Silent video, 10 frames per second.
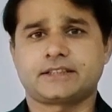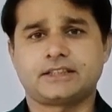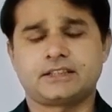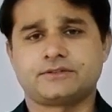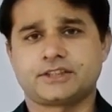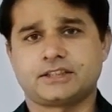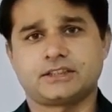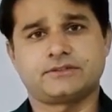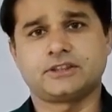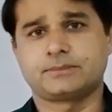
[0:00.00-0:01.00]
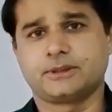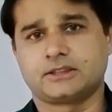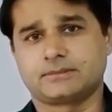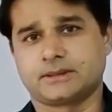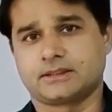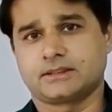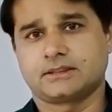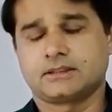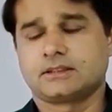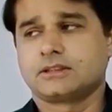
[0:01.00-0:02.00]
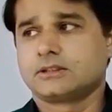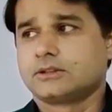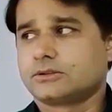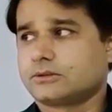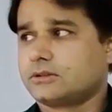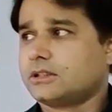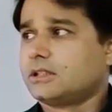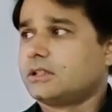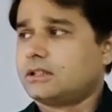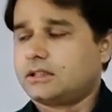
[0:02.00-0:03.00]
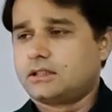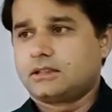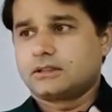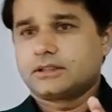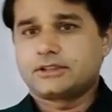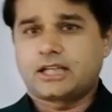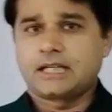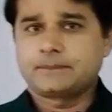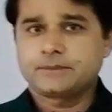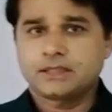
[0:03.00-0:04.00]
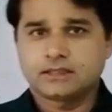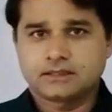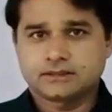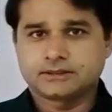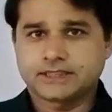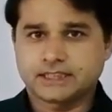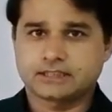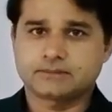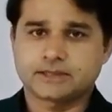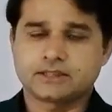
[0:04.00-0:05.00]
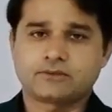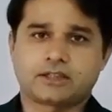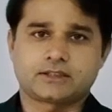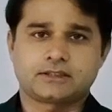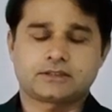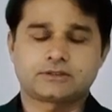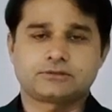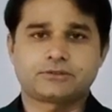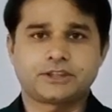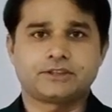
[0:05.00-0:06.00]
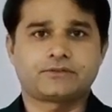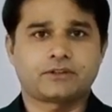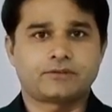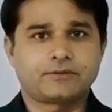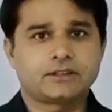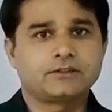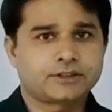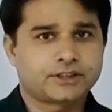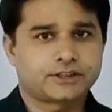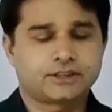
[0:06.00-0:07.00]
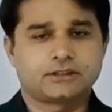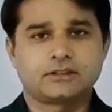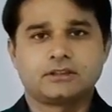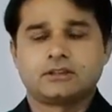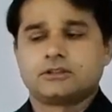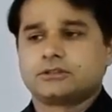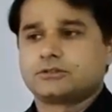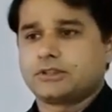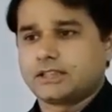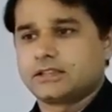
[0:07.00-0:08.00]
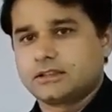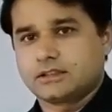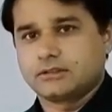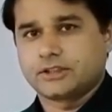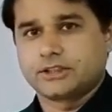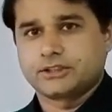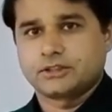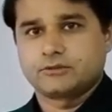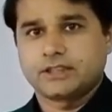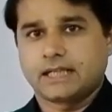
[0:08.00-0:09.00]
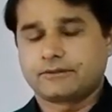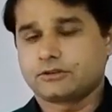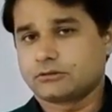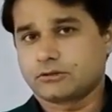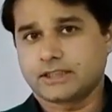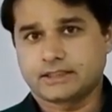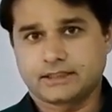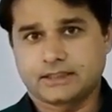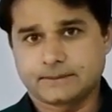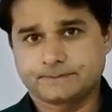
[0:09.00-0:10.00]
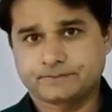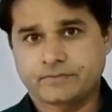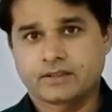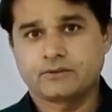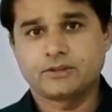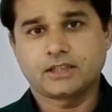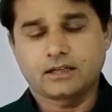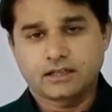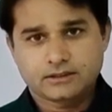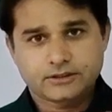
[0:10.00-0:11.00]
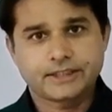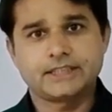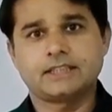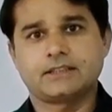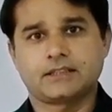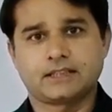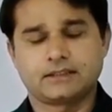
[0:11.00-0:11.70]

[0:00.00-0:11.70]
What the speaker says: as rate of change of displacement. So, the time taken by the water to reach from one location to another location, we have to know that time. We already